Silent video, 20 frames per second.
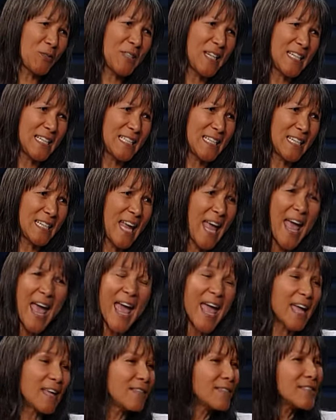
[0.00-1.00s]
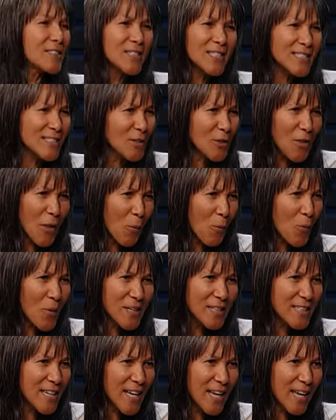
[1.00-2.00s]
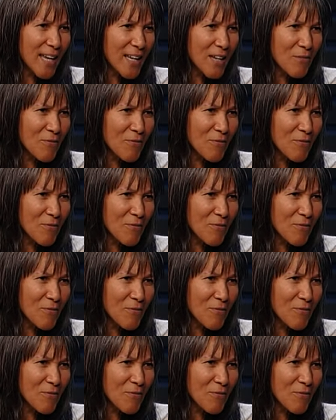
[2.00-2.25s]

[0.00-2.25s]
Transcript: what I did. And just on that one day,